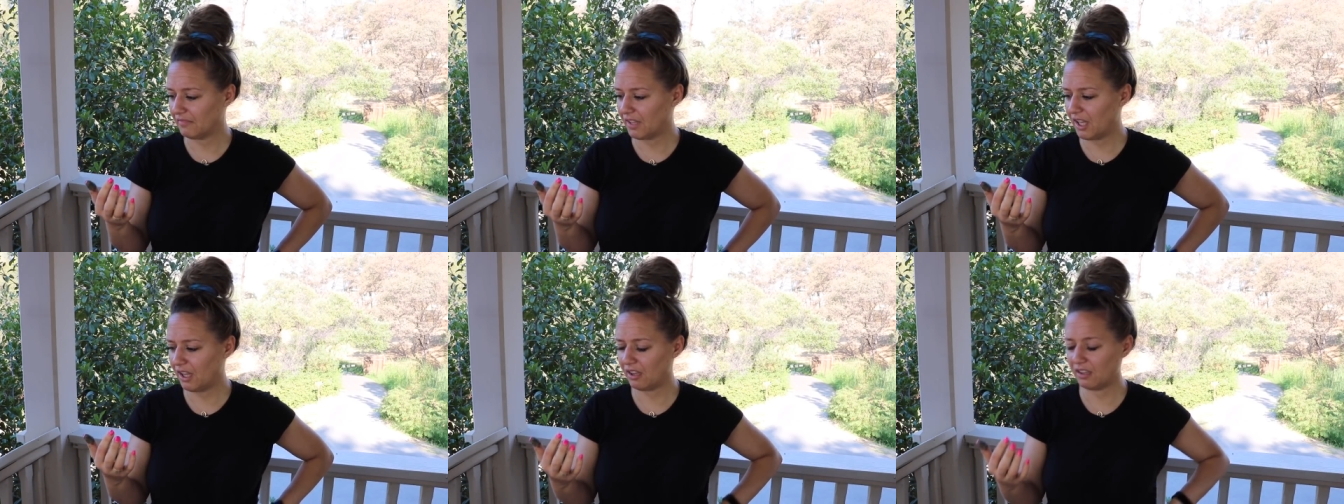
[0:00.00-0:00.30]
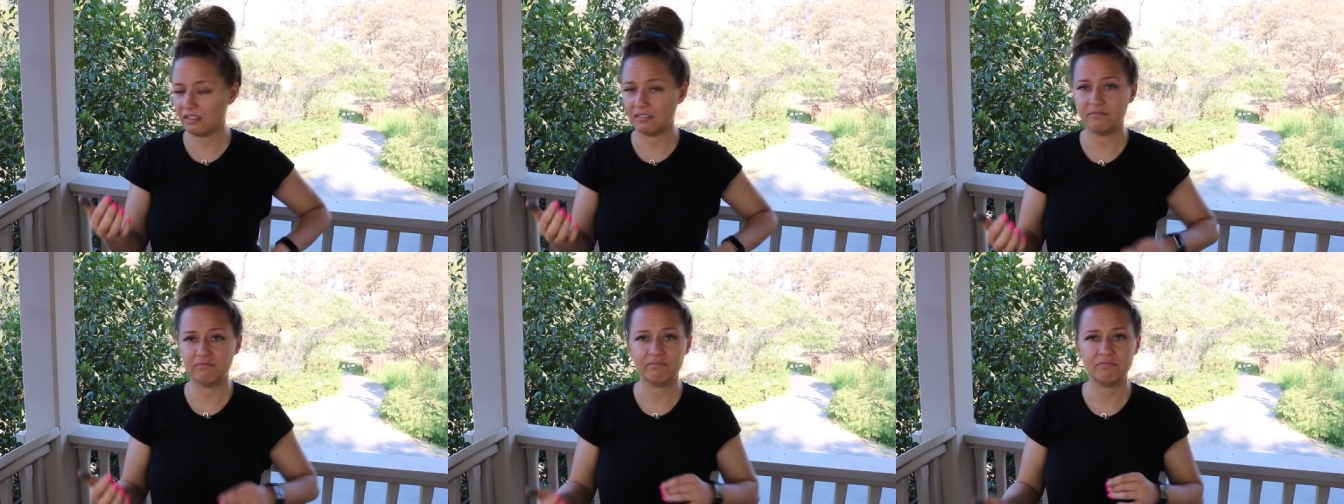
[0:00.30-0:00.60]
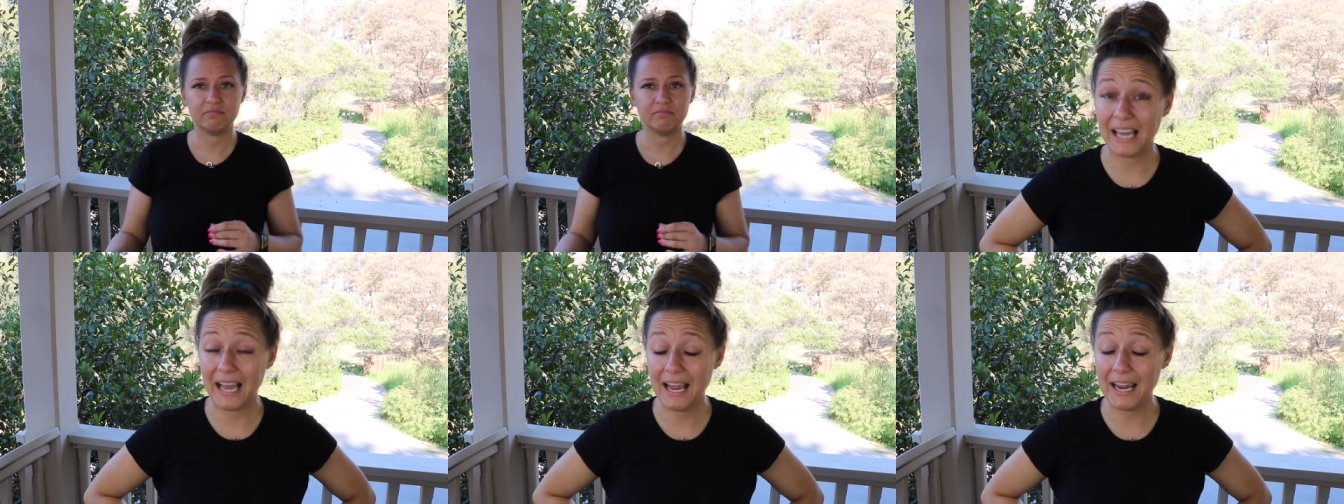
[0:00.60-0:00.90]
Ugh.
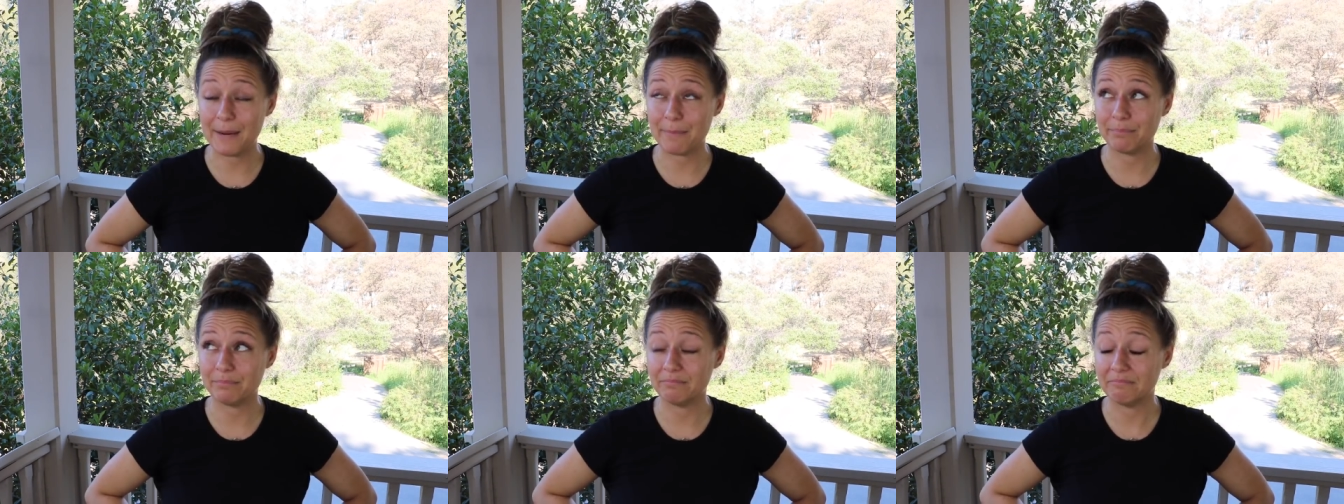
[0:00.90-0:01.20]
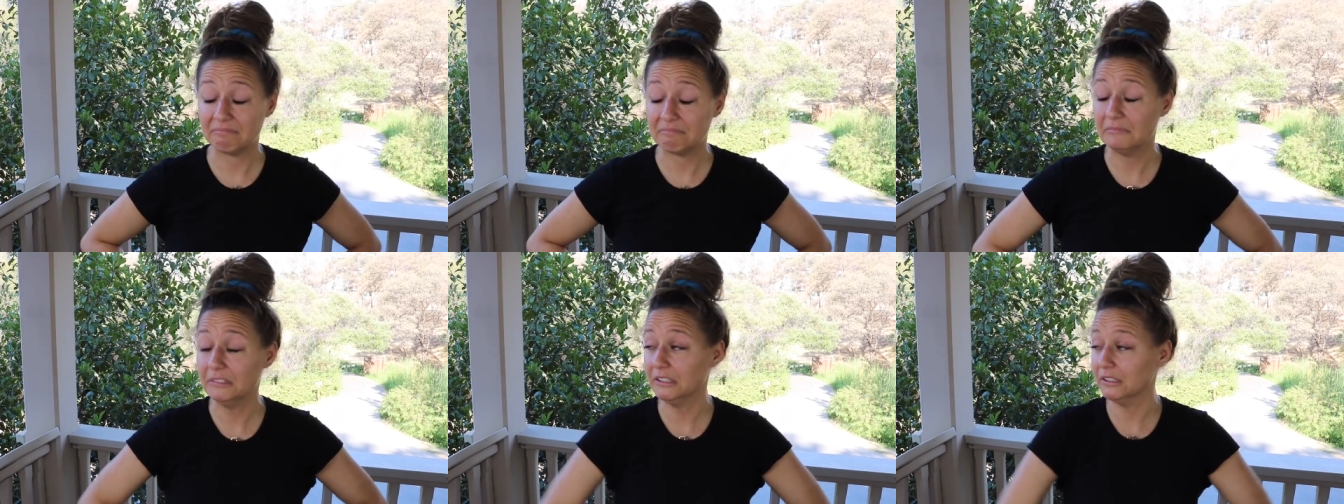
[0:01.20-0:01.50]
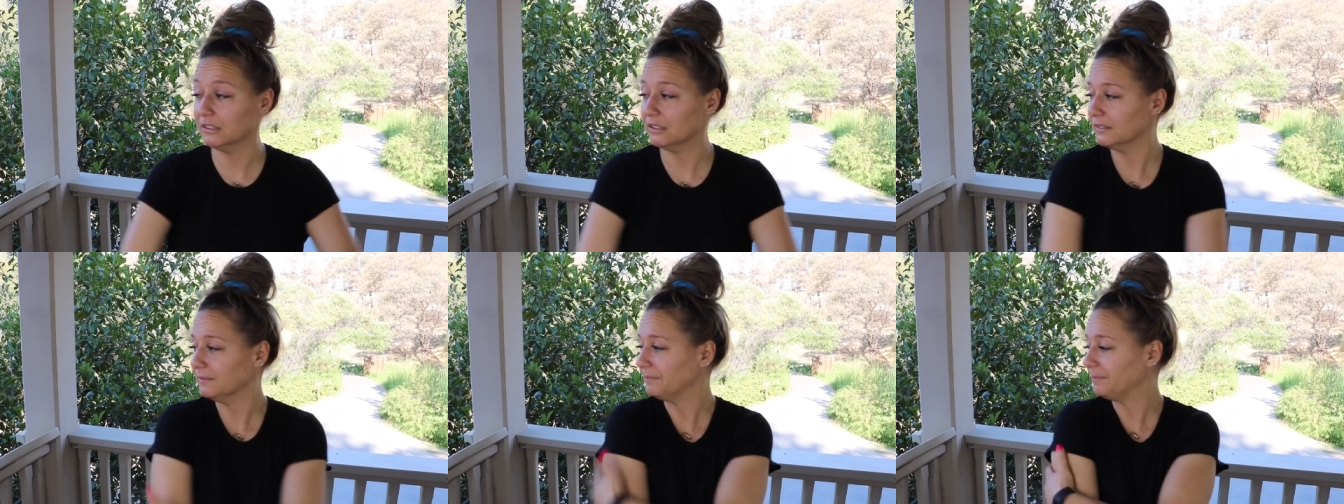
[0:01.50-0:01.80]
Time.
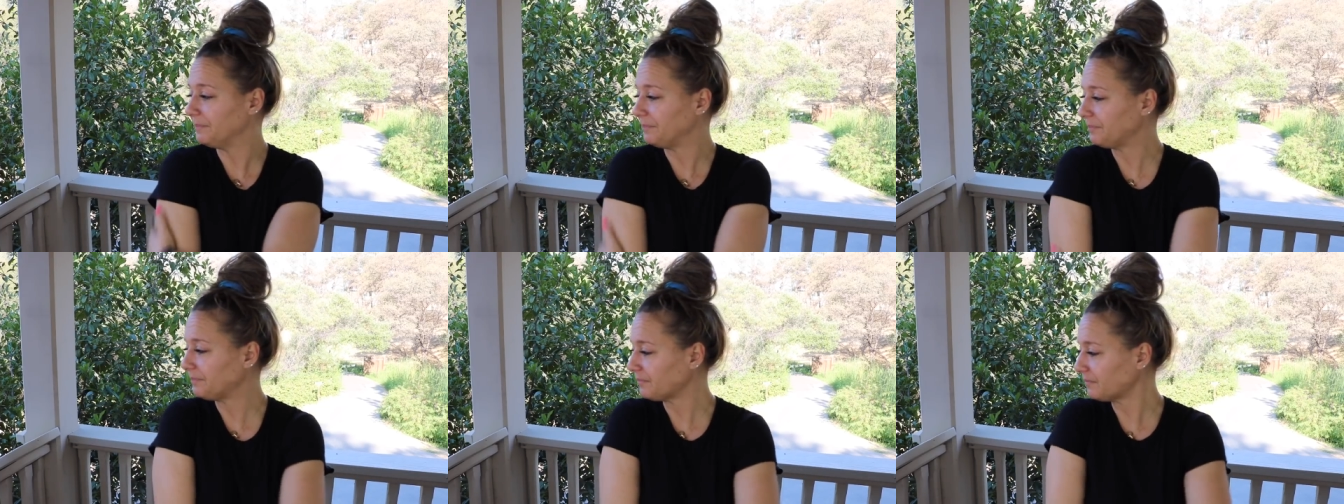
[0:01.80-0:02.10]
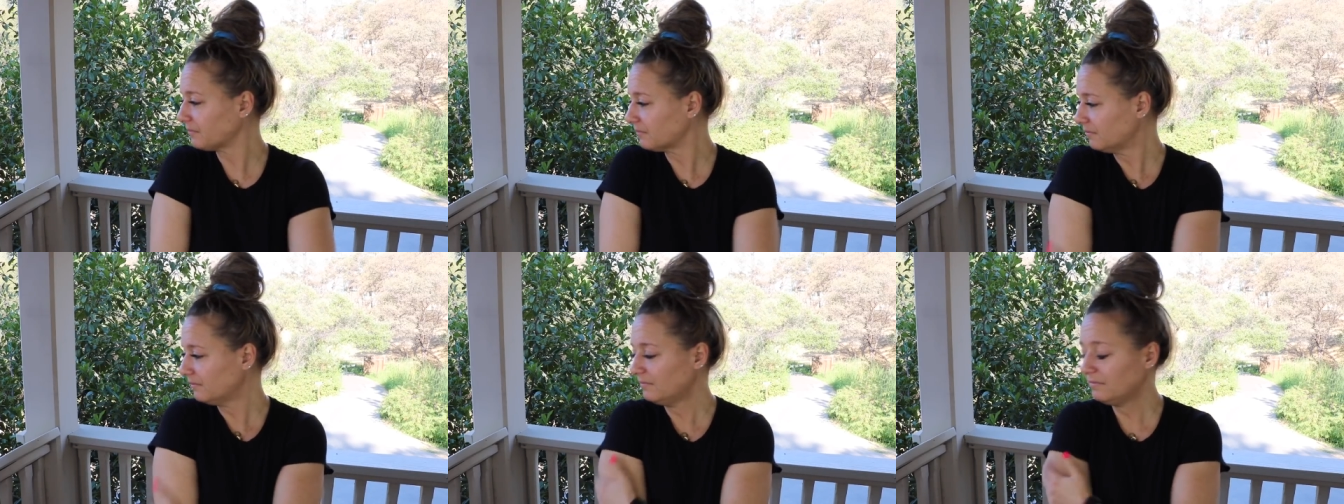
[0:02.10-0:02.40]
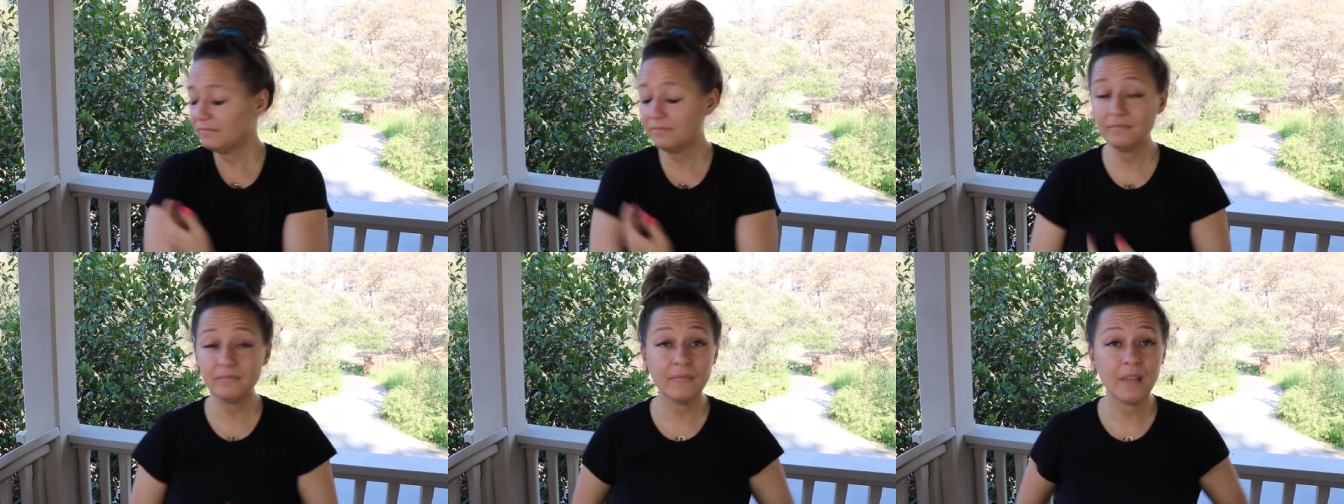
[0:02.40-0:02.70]
Move.
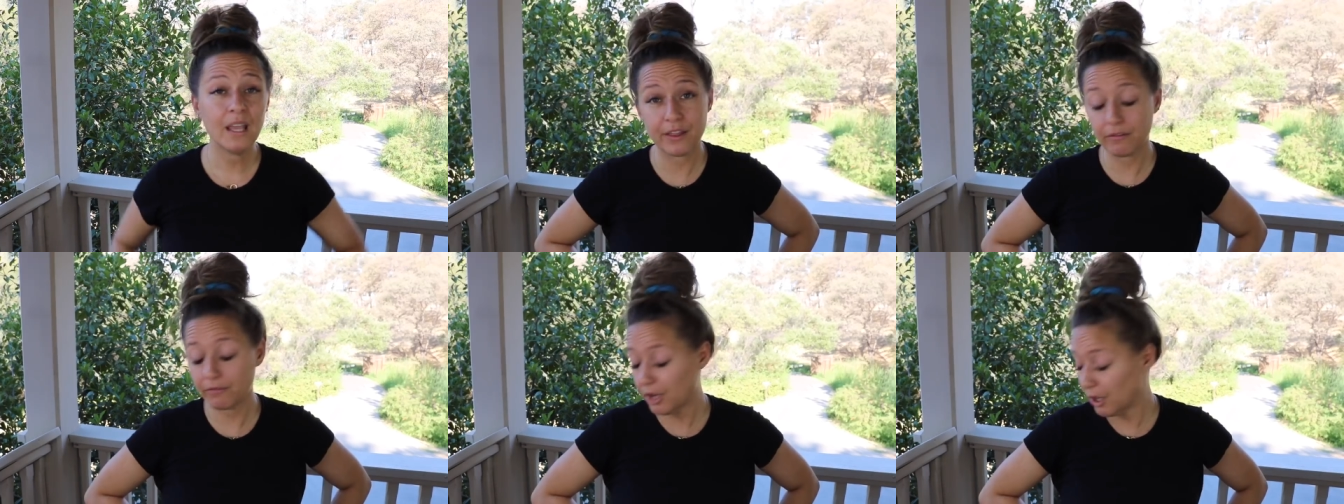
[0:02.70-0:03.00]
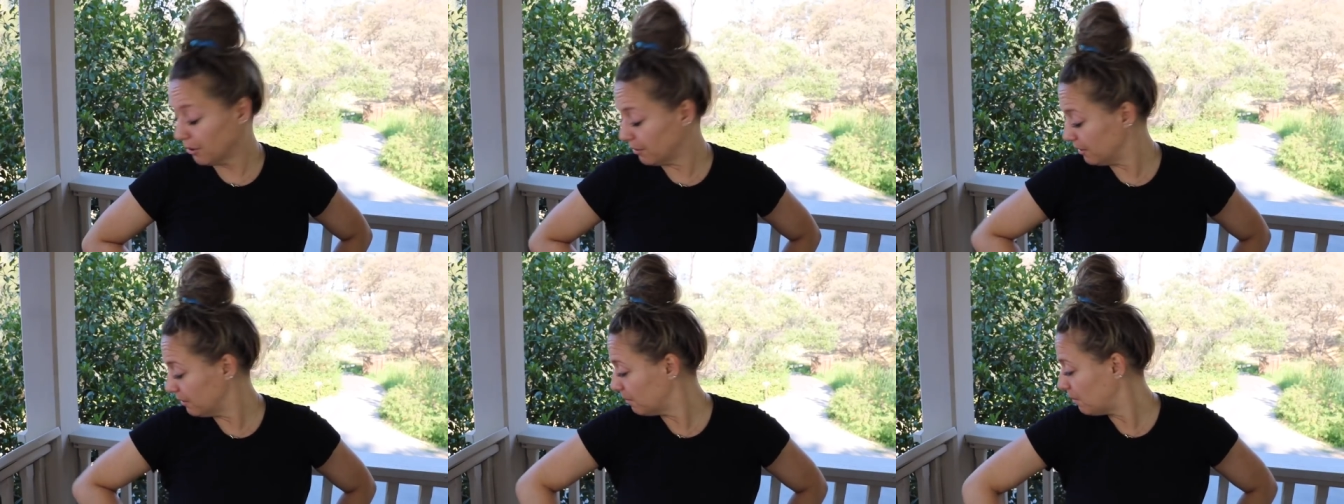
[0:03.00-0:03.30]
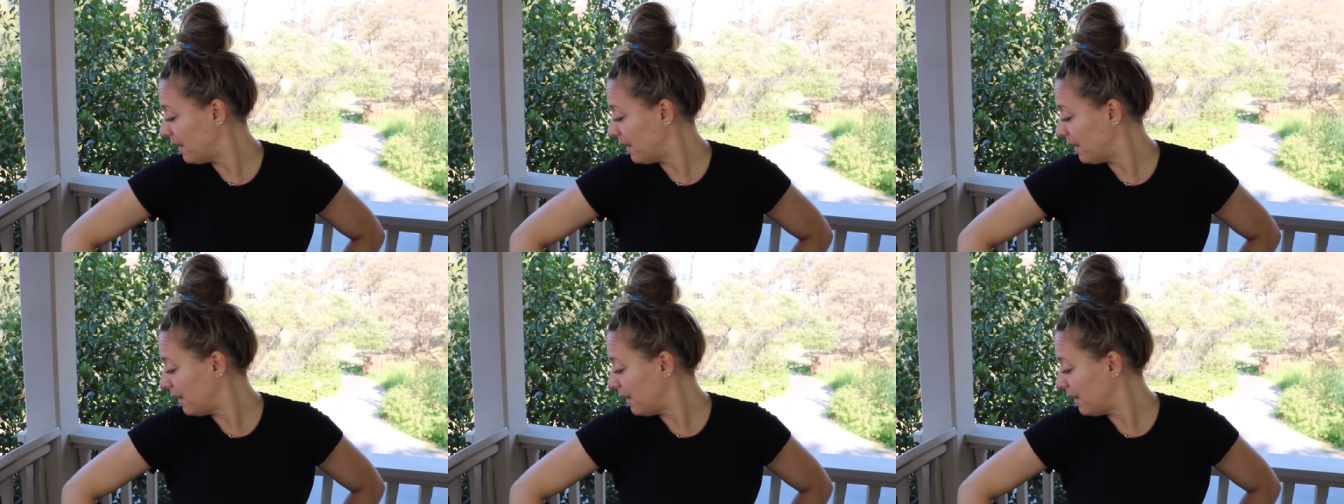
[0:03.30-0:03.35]
The road.